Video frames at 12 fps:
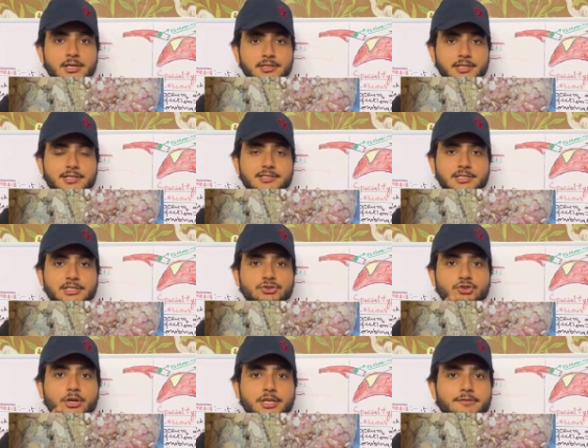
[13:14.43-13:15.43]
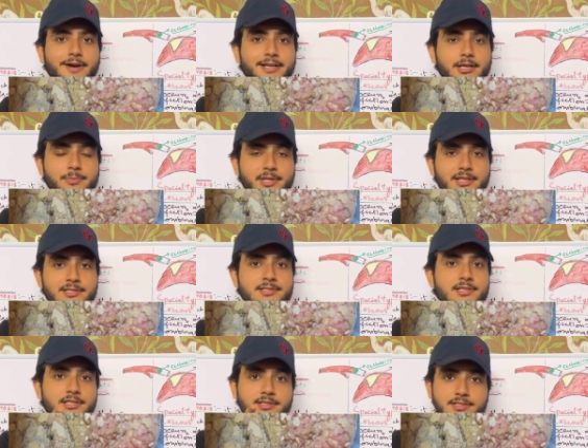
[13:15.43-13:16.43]
There is the chalky white appearance
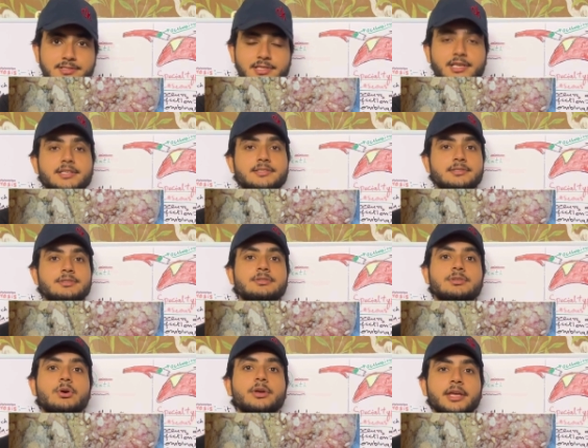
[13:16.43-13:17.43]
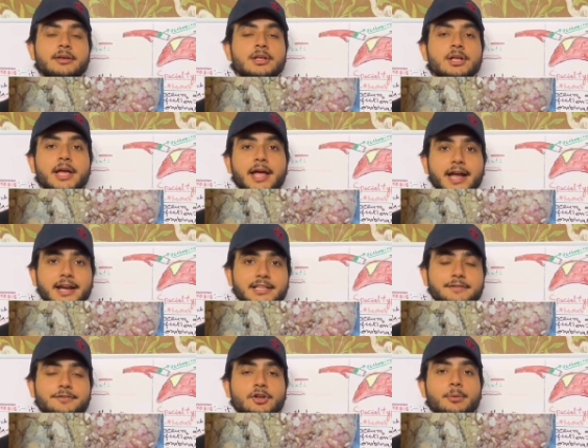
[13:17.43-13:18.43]
in this case. Okay, and
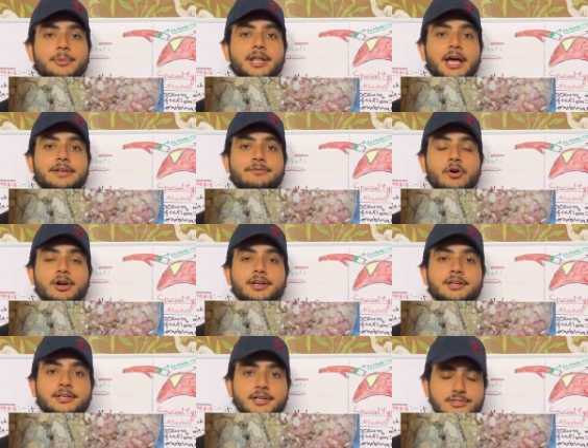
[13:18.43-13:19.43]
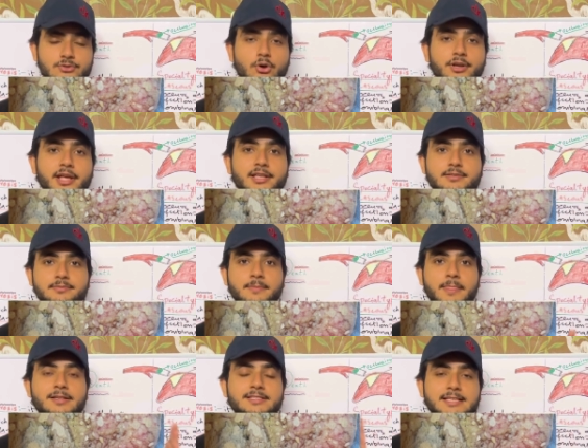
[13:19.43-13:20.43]
the phenomena involved is known as
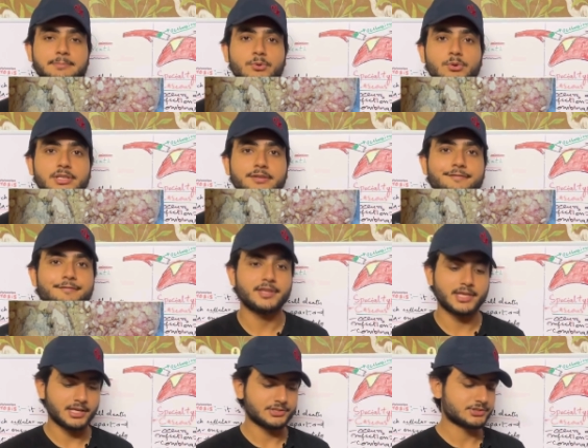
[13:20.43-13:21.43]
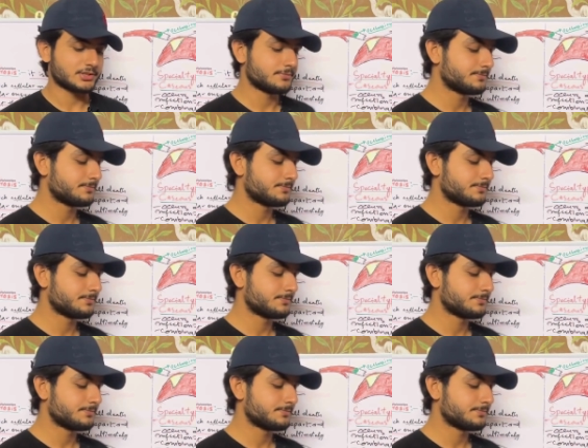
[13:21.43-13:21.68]
saponification.